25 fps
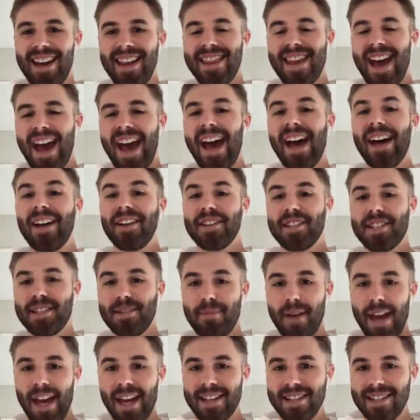the health
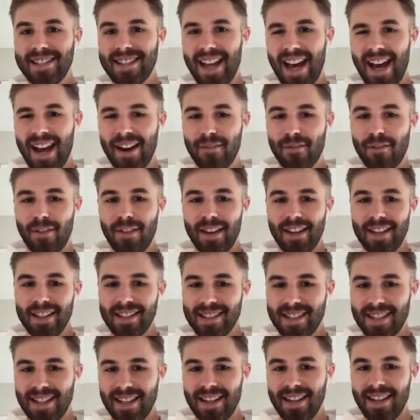span side of
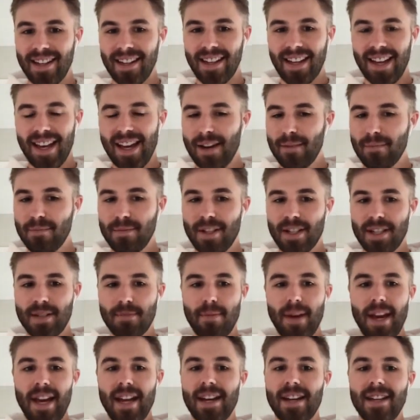things, and again,
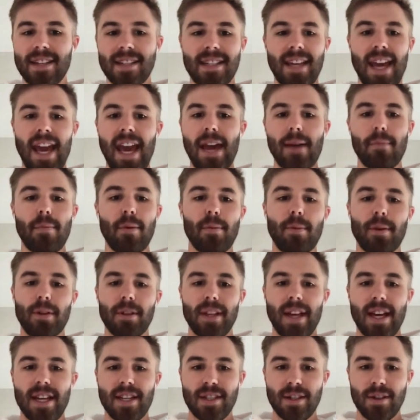just being as
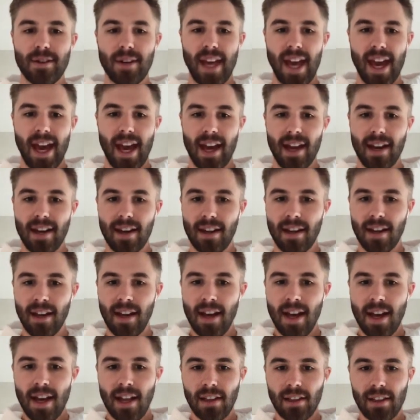capable as you can
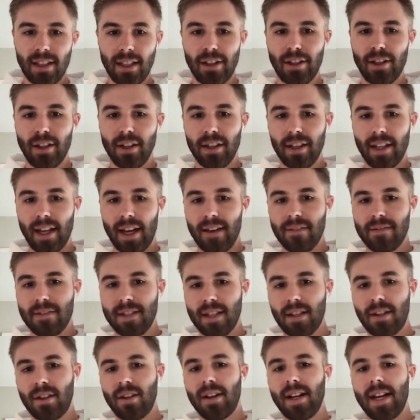later in life
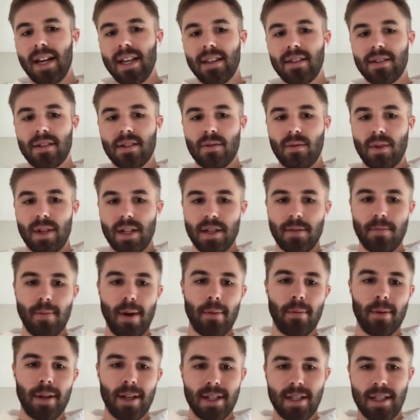to create those rich
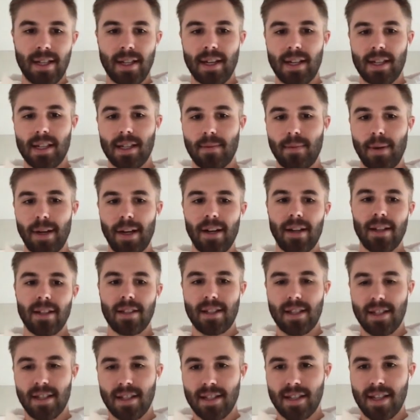memories and
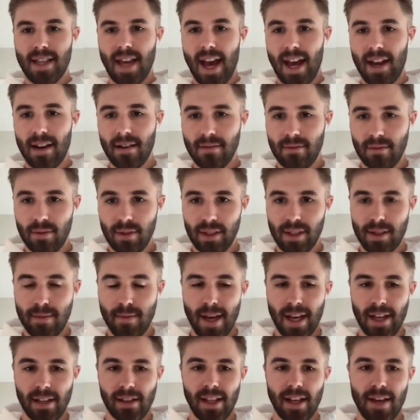experiences that really
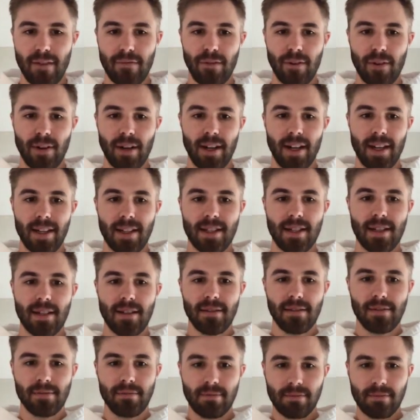make life what it is.